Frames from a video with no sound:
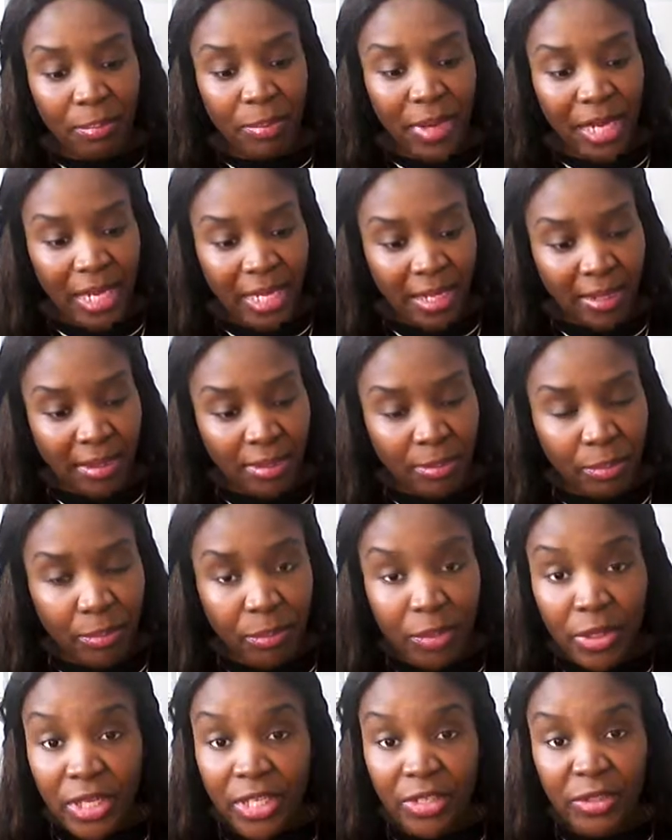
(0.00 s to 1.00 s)
by
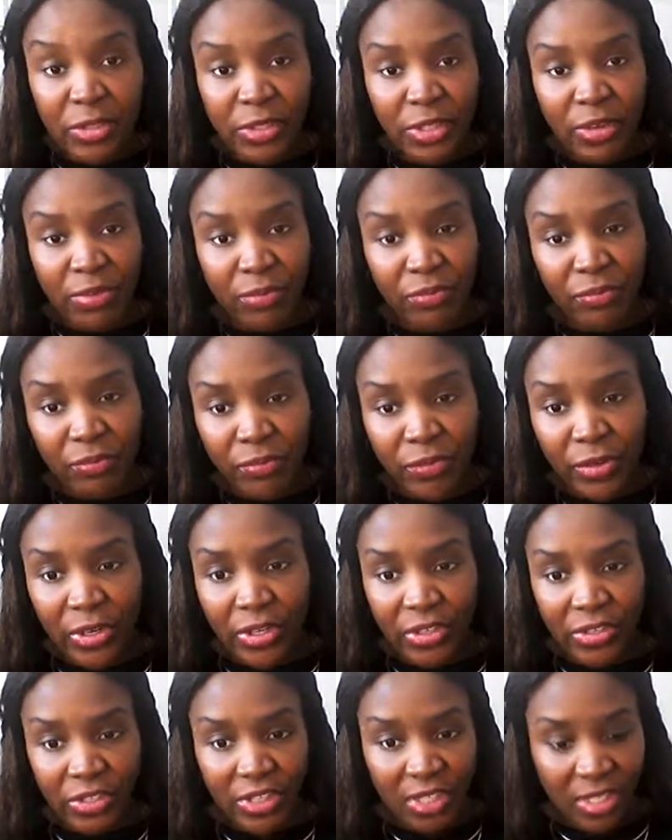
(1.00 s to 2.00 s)
putting yourself
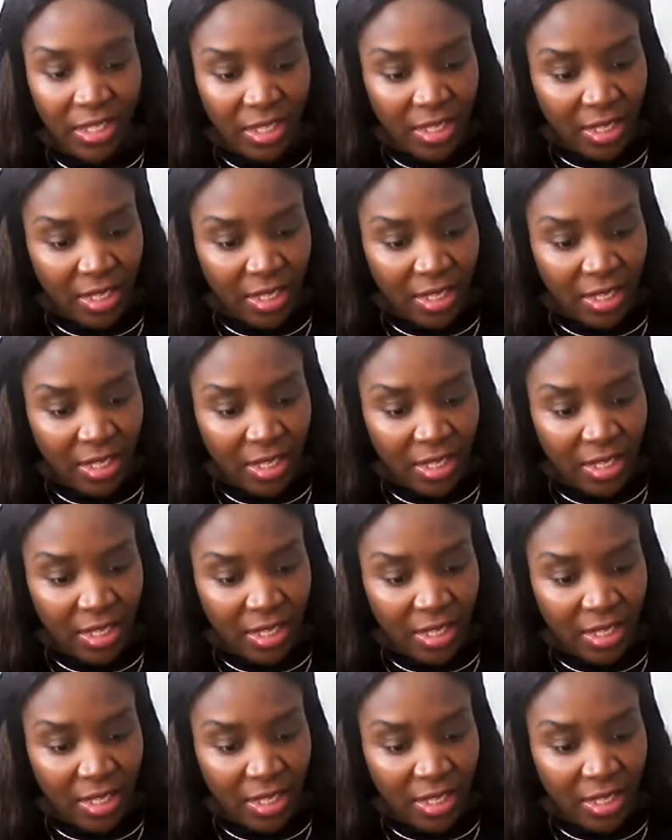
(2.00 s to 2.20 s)
first.